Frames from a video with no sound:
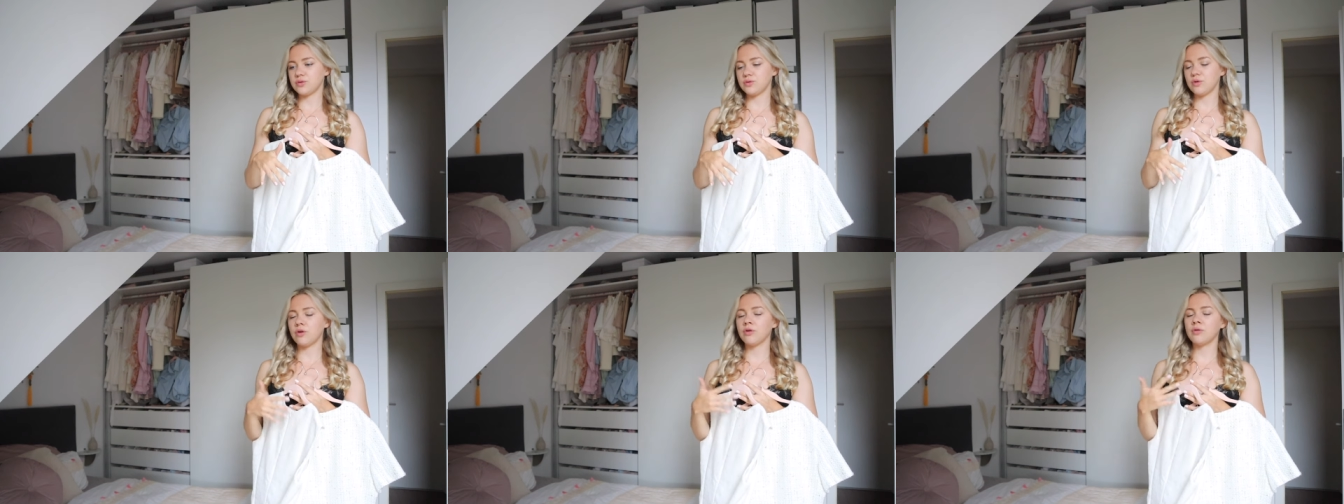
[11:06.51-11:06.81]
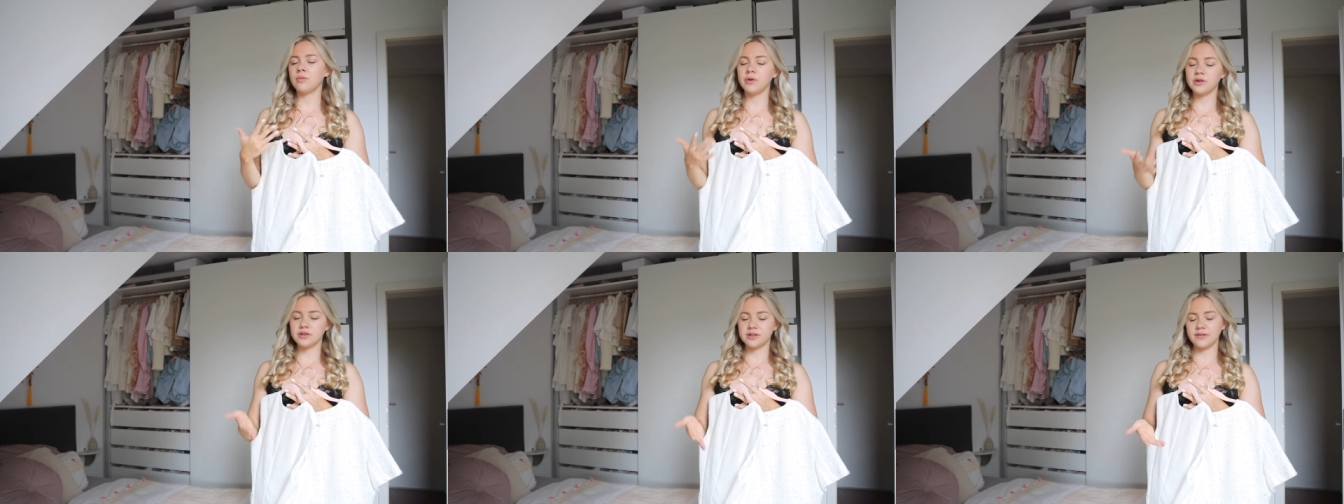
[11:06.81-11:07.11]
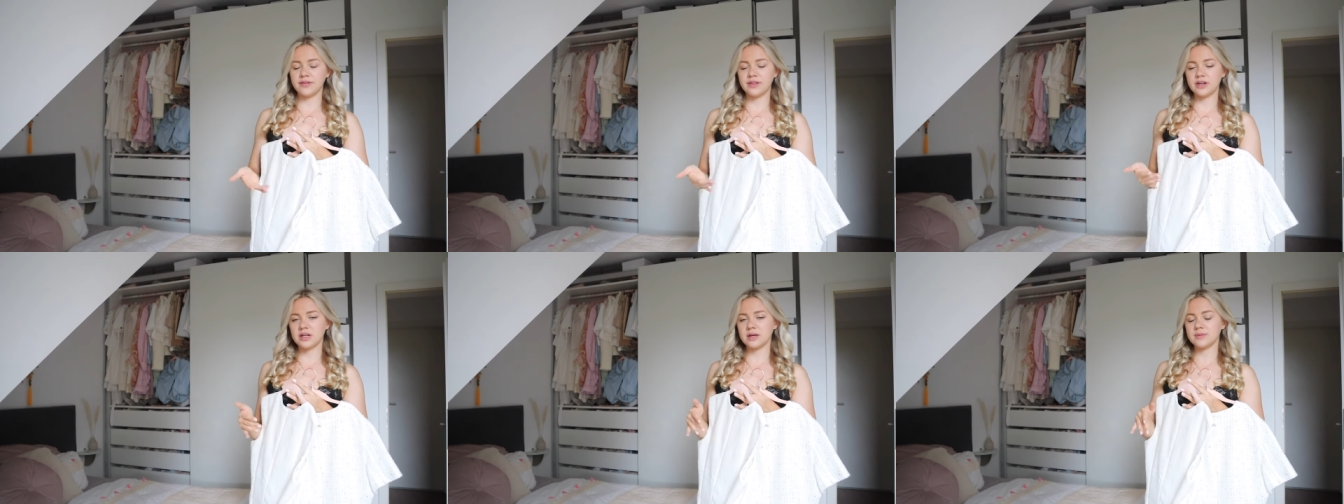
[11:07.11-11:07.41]
or most
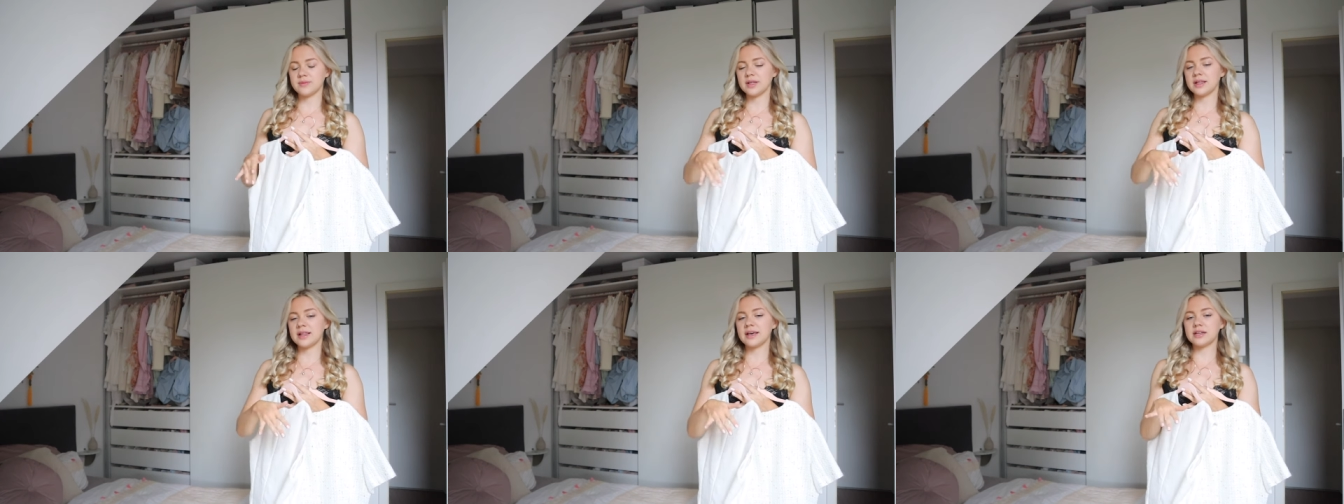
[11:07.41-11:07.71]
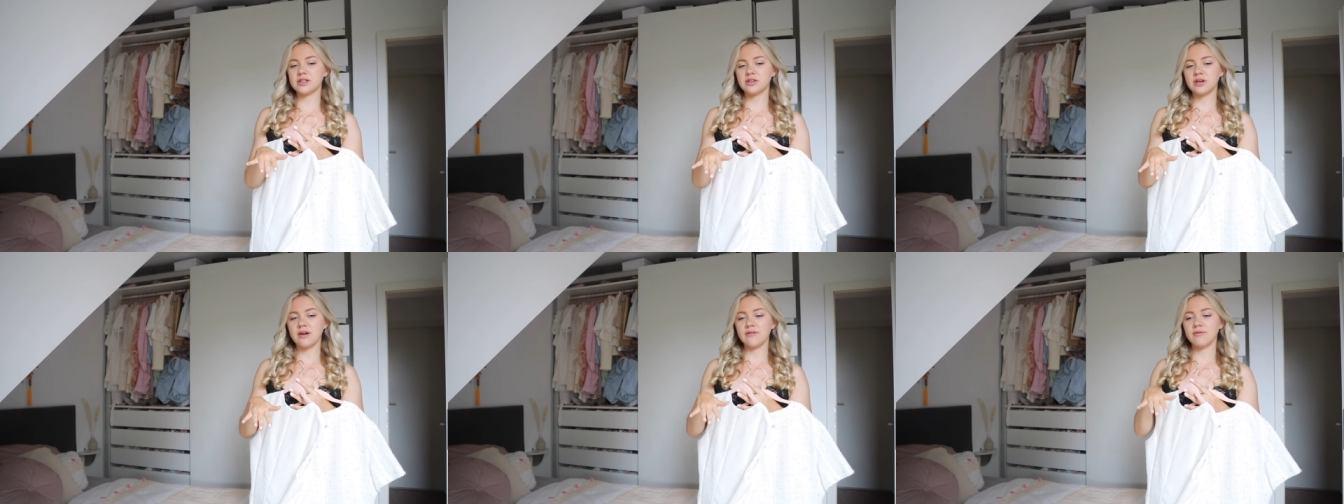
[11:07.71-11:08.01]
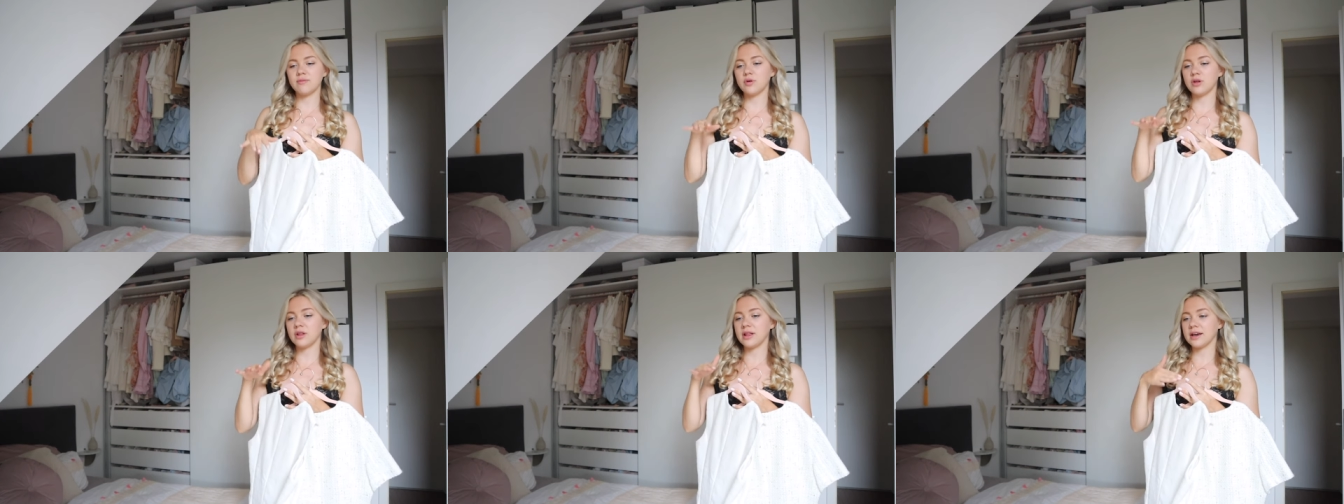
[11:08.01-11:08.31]
of the times, I like to have
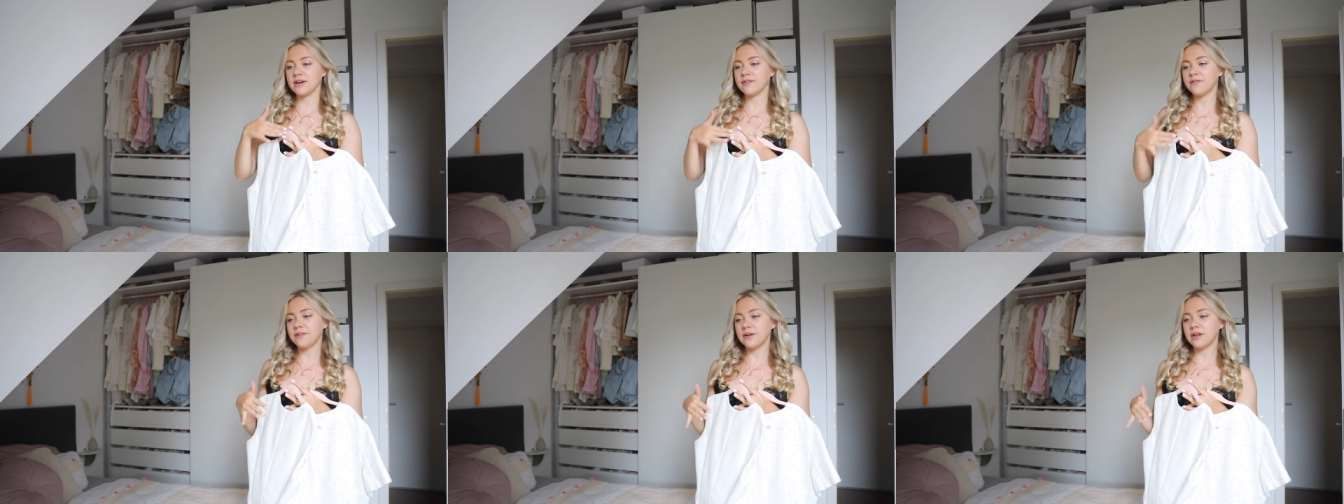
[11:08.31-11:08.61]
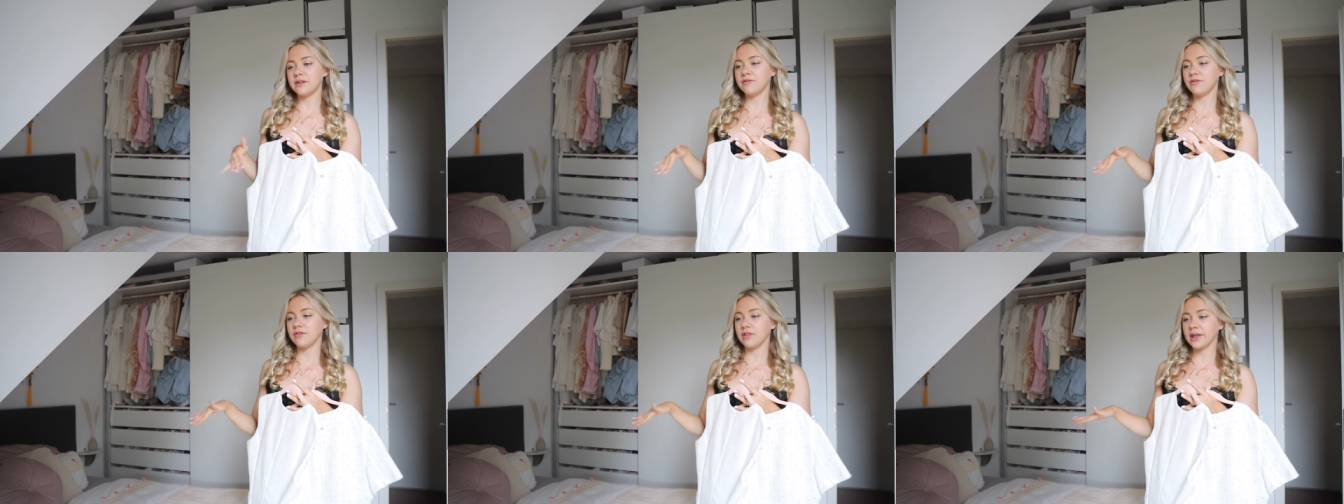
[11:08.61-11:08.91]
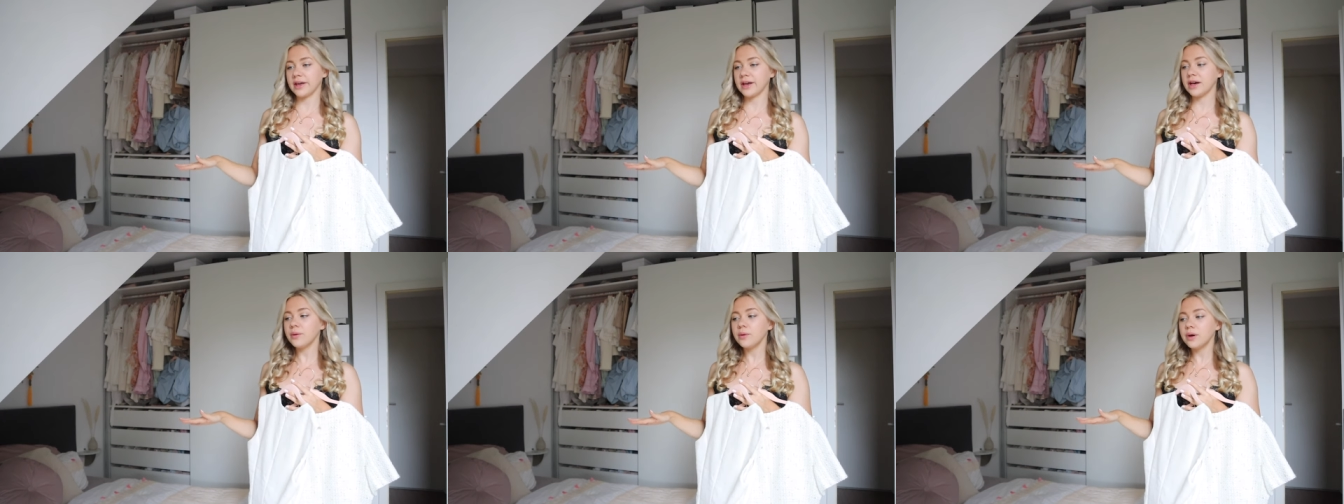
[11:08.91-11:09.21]
more like a fit and
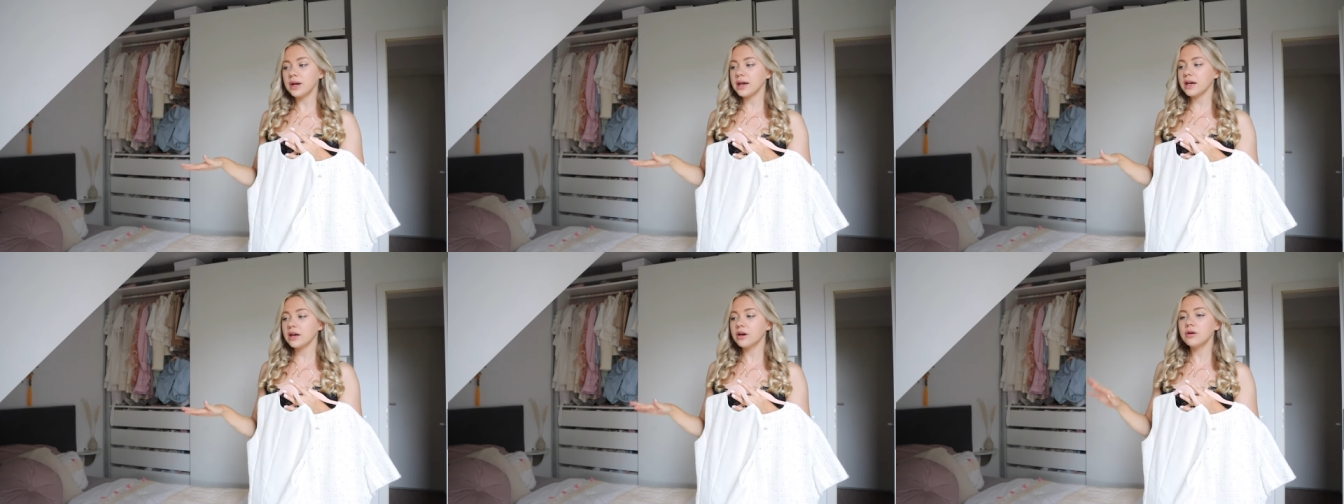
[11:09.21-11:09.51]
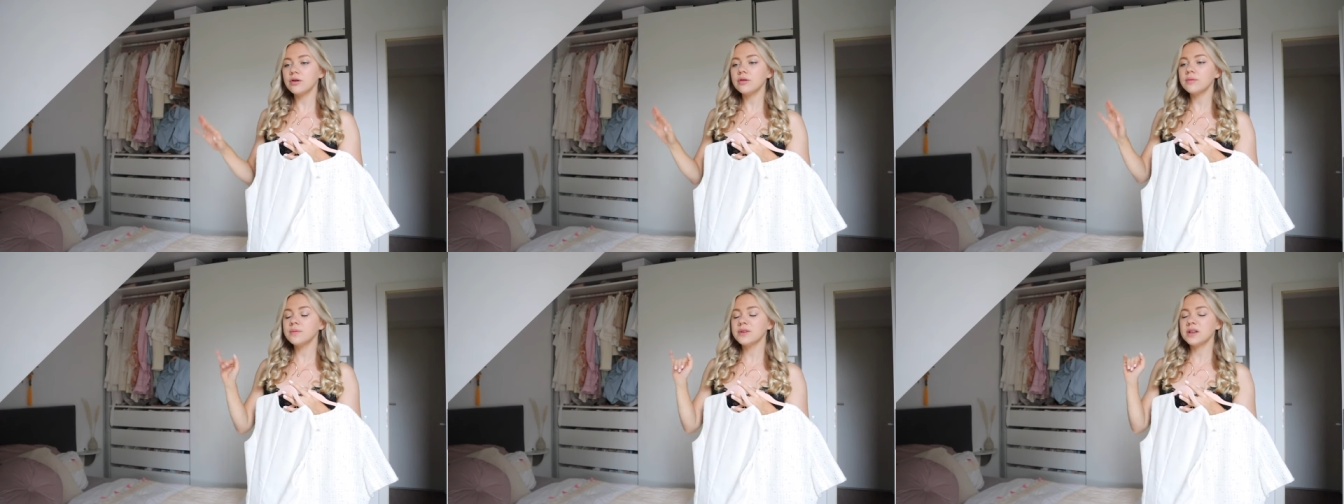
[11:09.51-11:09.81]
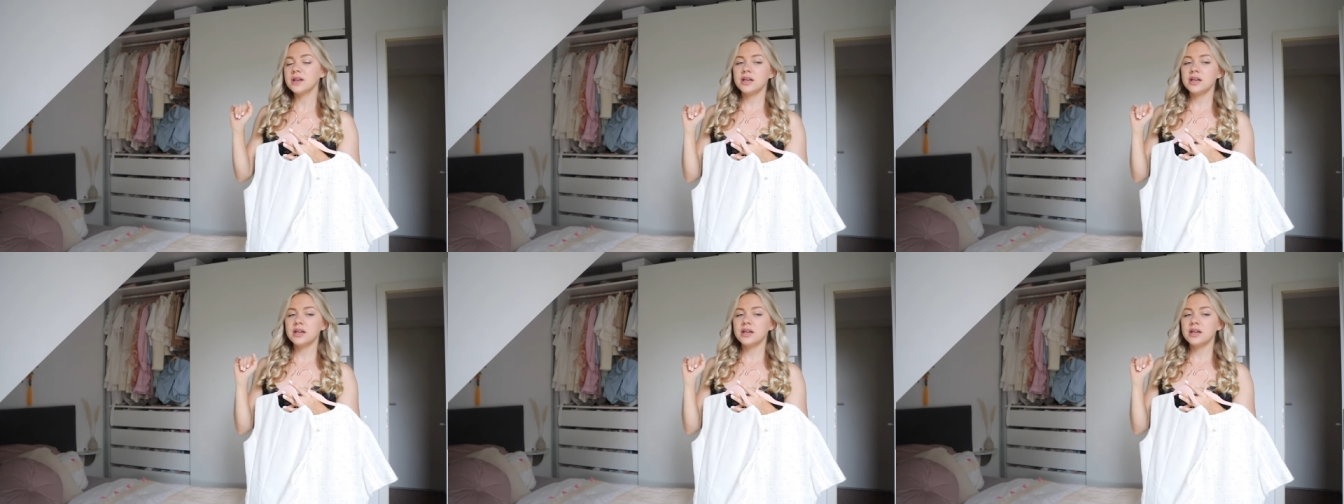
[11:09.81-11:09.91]
flare when I go.